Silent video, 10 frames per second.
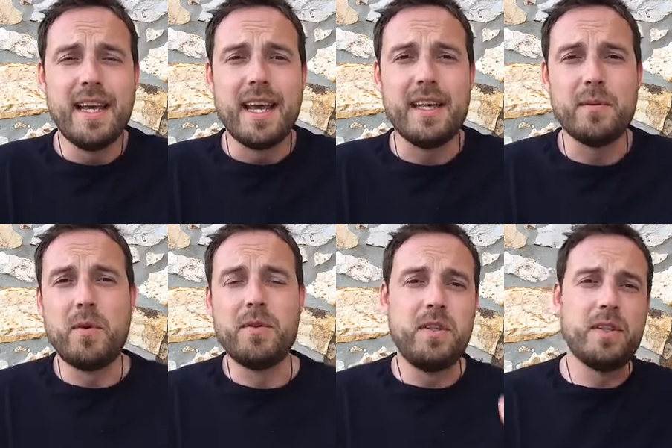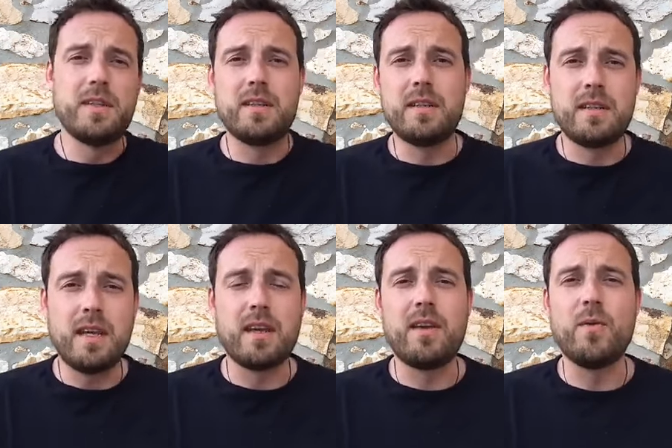as opposed to just
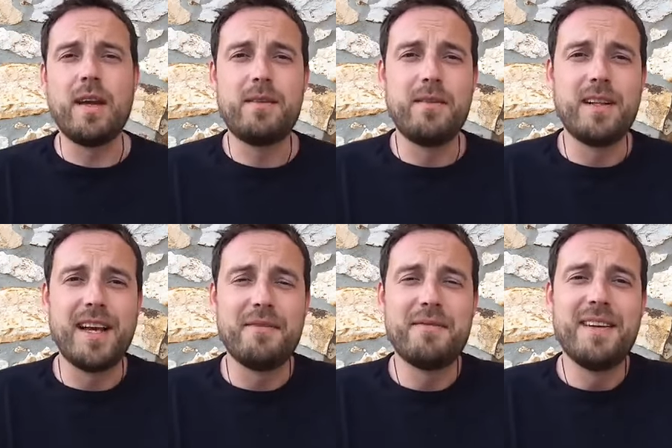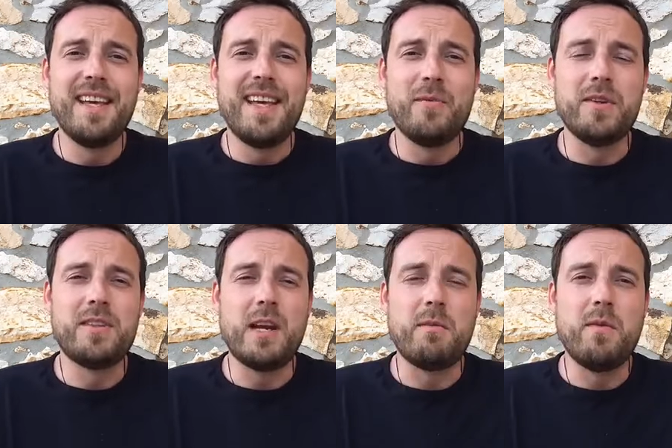think your way through life one
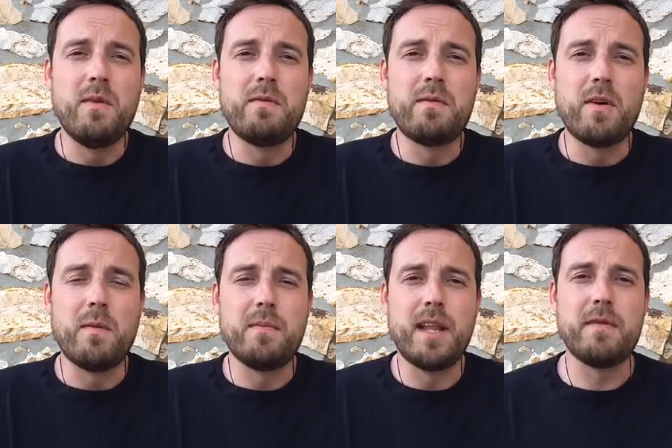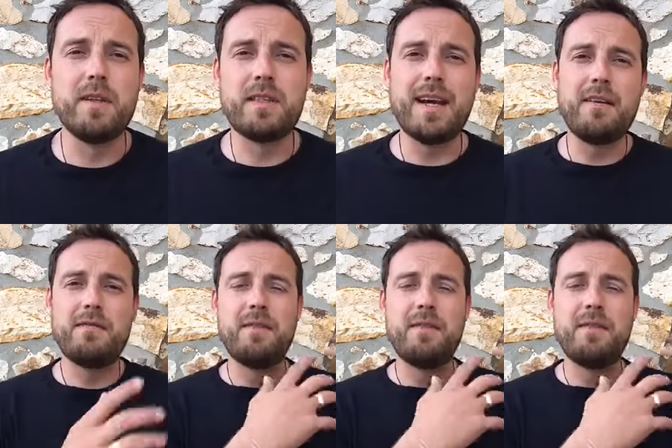step removed from life itself,